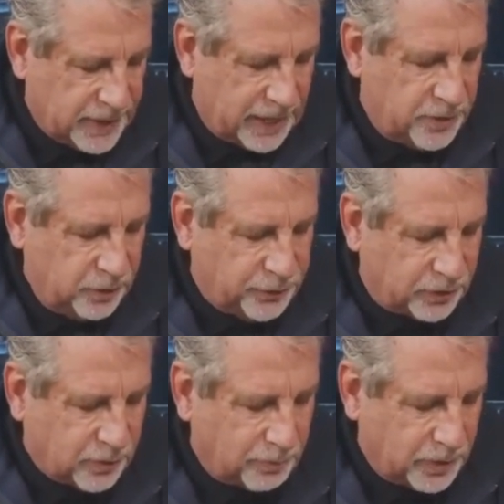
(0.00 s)
a new
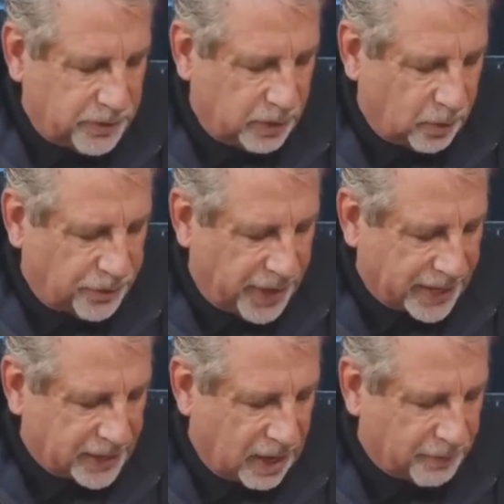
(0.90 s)
system to deal with the
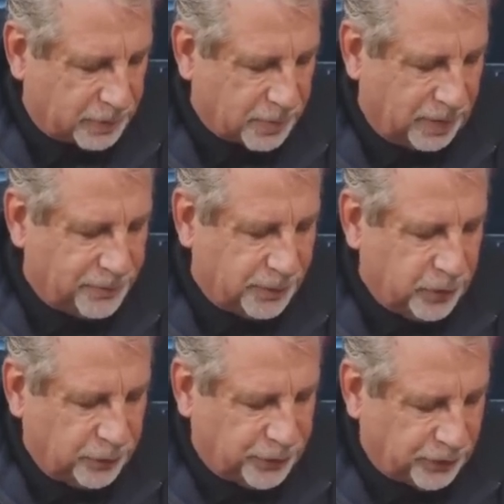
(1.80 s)
economic problems, a
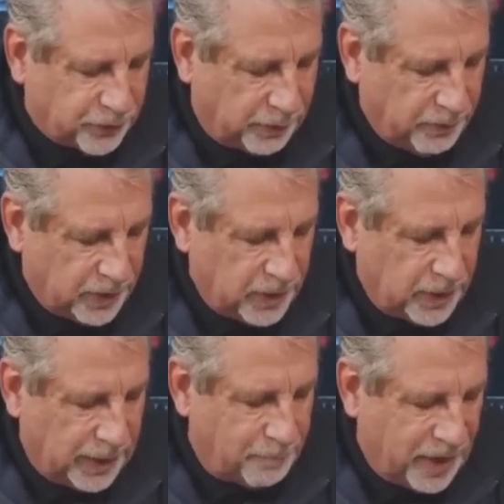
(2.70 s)
new system
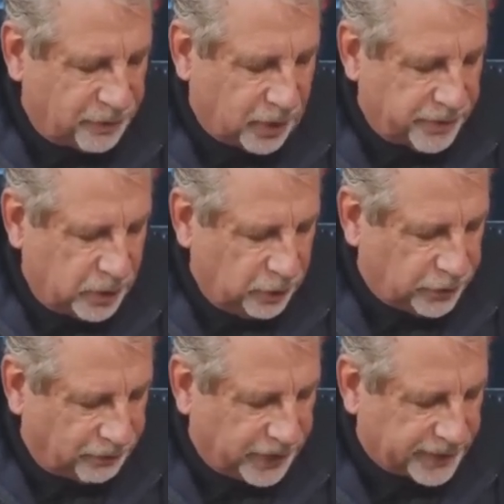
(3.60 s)
based on the
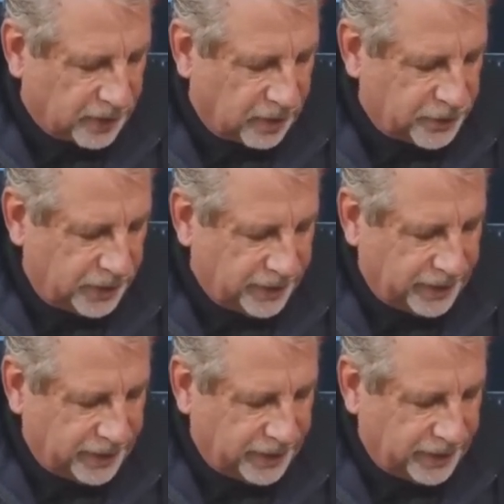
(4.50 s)
use of technology.